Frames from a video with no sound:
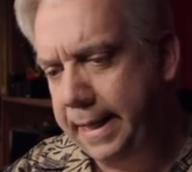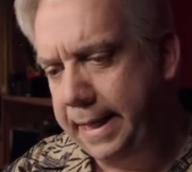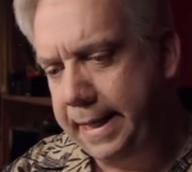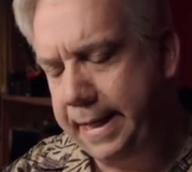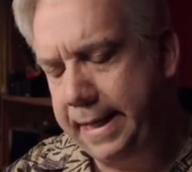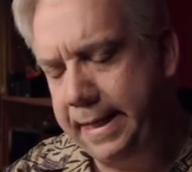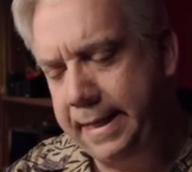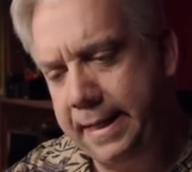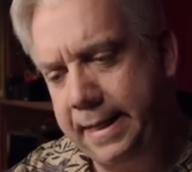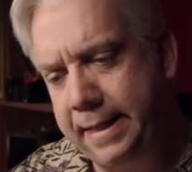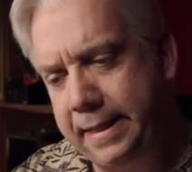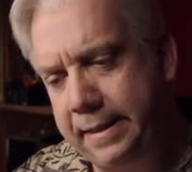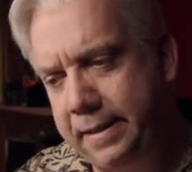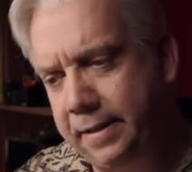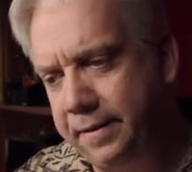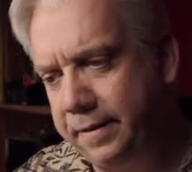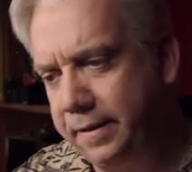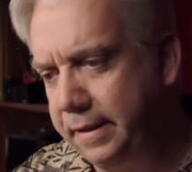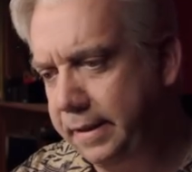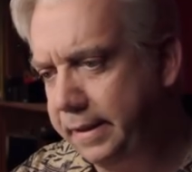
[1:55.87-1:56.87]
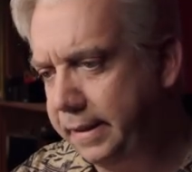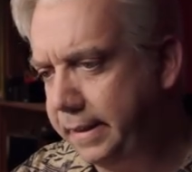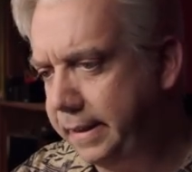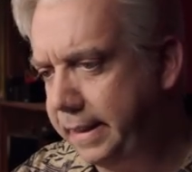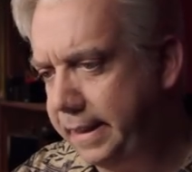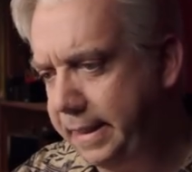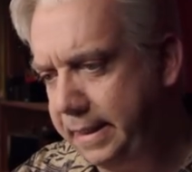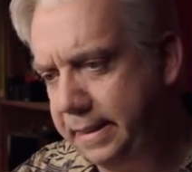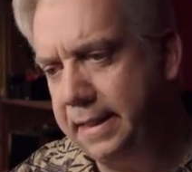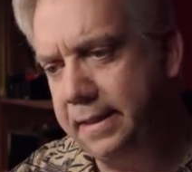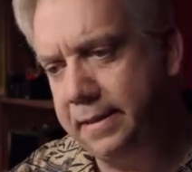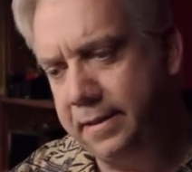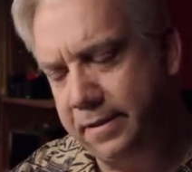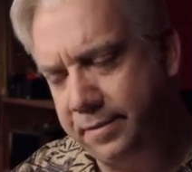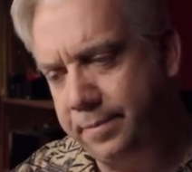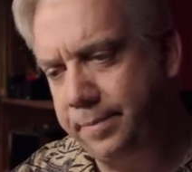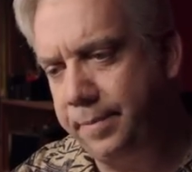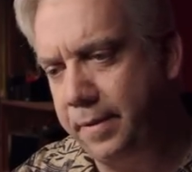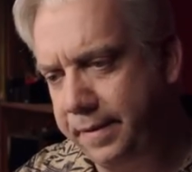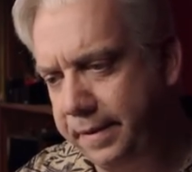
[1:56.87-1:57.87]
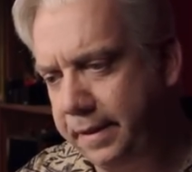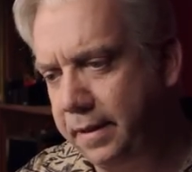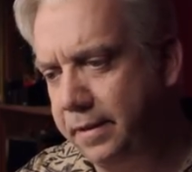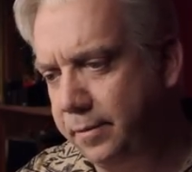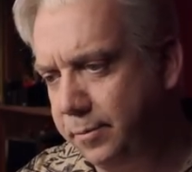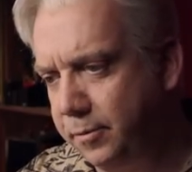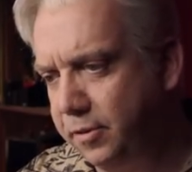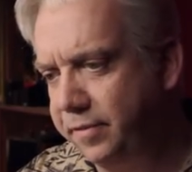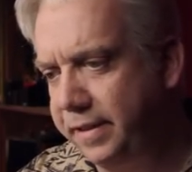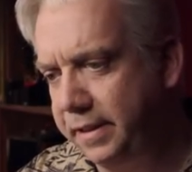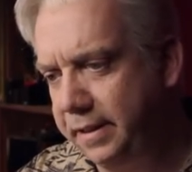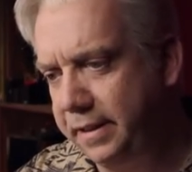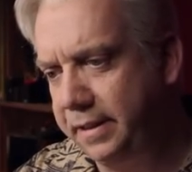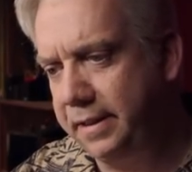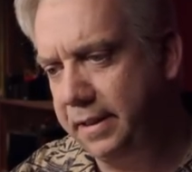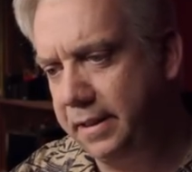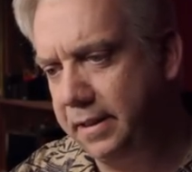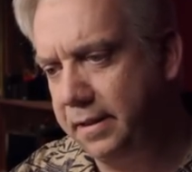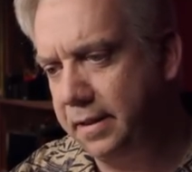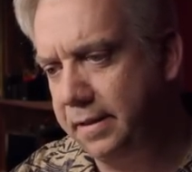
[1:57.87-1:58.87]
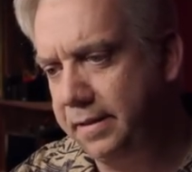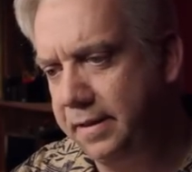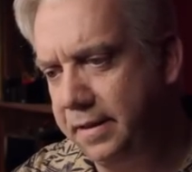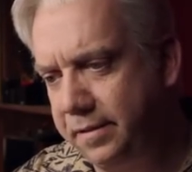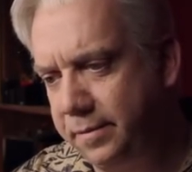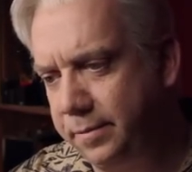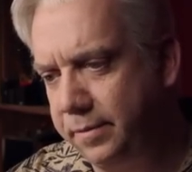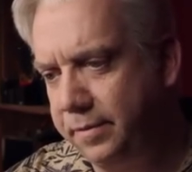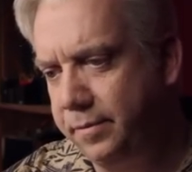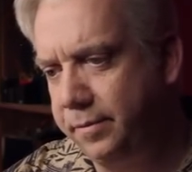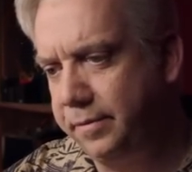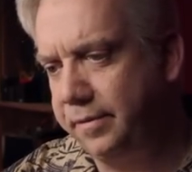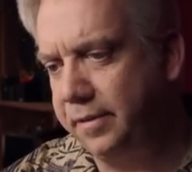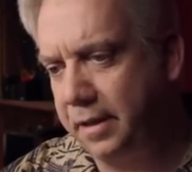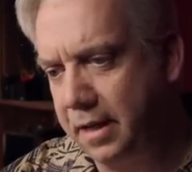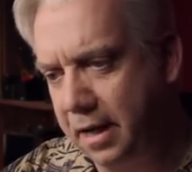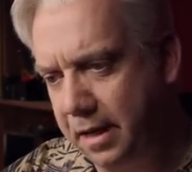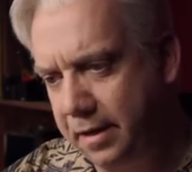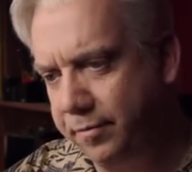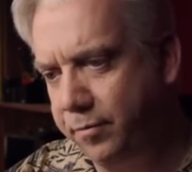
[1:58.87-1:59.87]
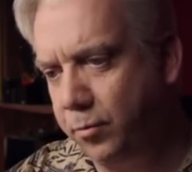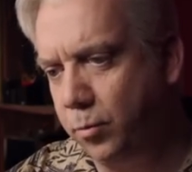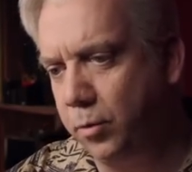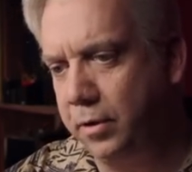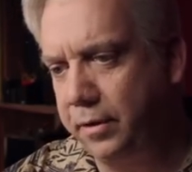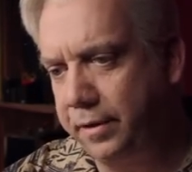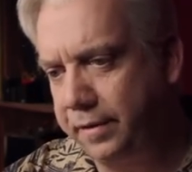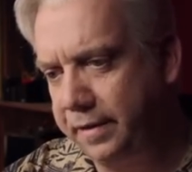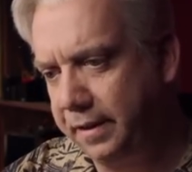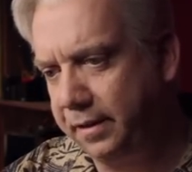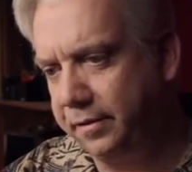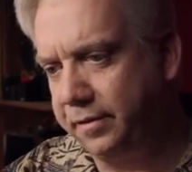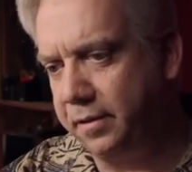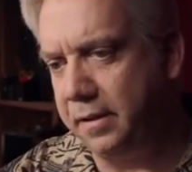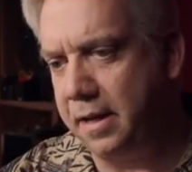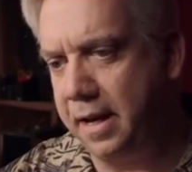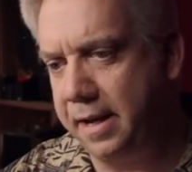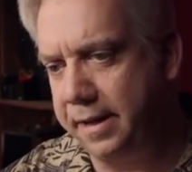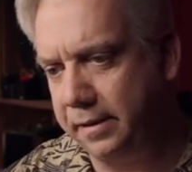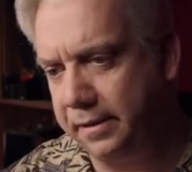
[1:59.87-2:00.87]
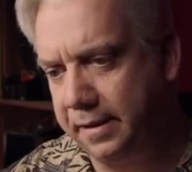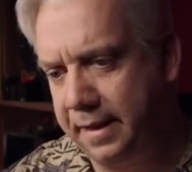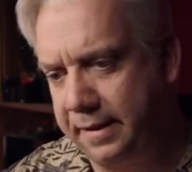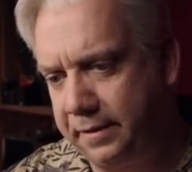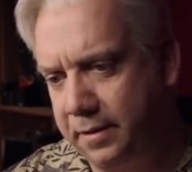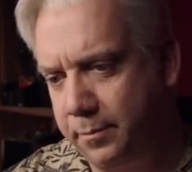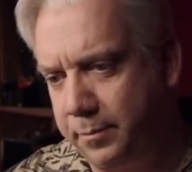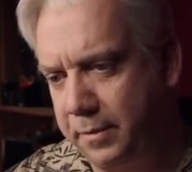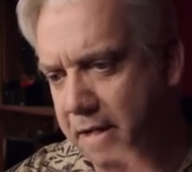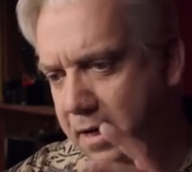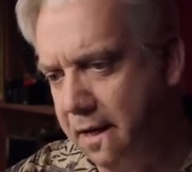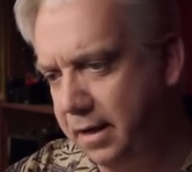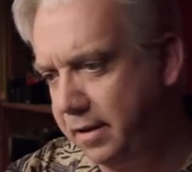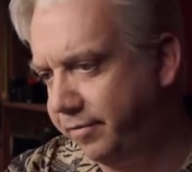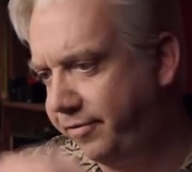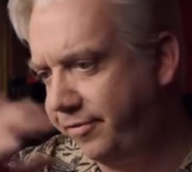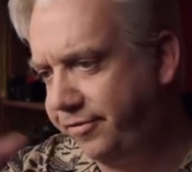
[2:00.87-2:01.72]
he did this on the other movie and he did it on this, which was to kind of work things a lot and let them kind of